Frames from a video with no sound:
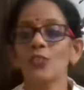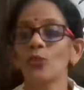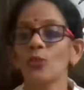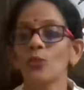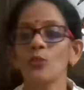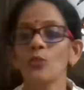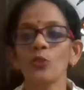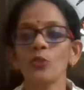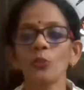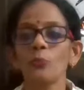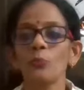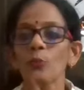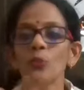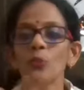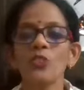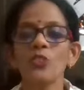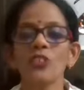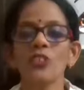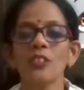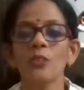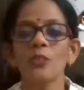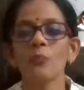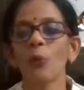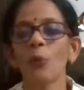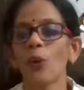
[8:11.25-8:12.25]
It also
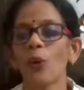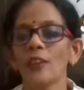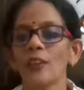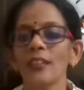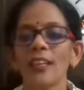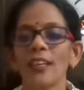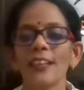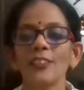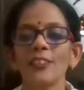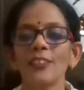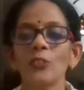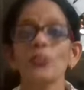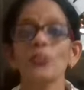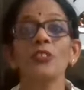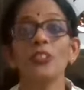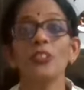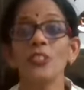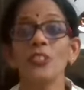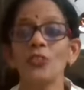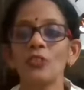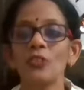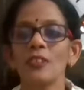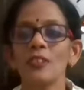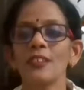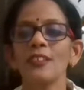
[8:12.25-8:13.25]
puts a spotlight on
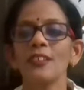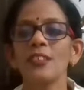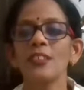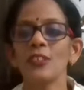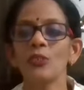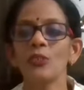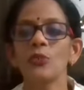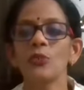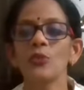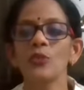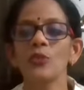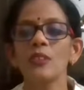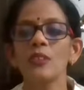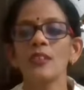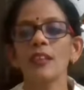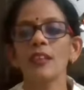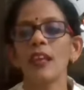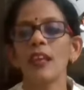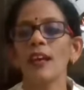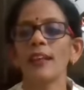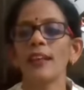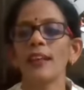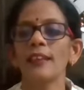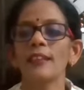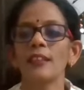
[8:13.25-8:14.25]
regional heroes
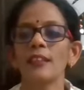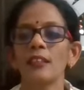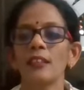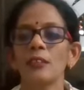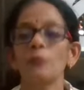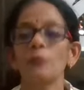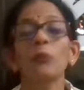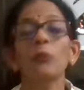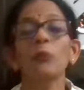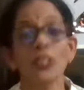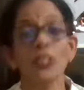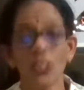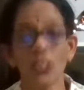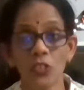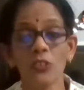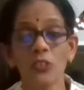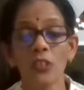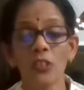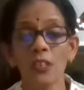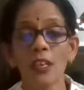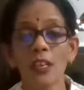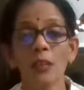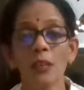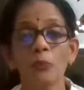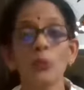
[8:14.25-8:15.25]
like uh, Potti
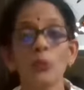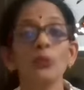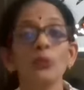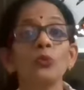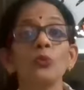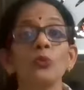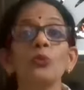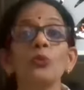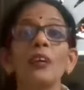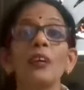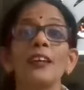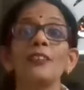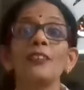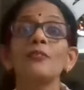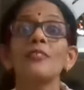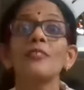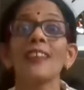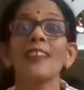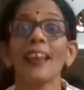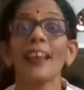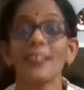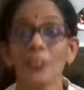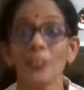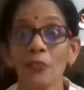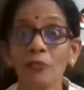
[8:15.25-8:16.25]
Sriramulu, who kind of
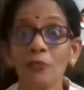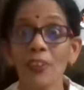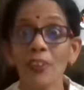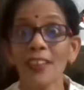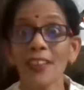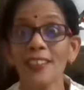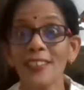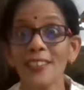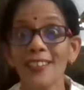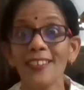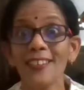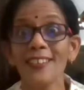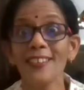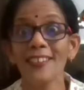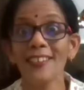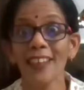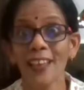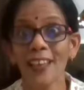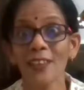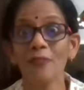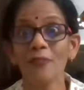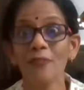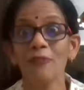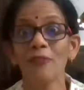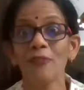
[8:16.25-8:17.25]
sacrificed his
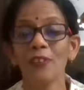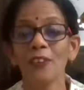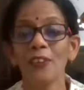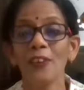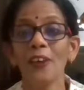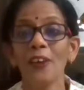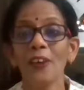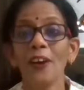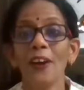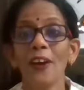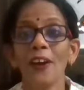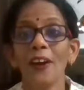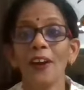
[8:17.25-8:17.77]
life uh,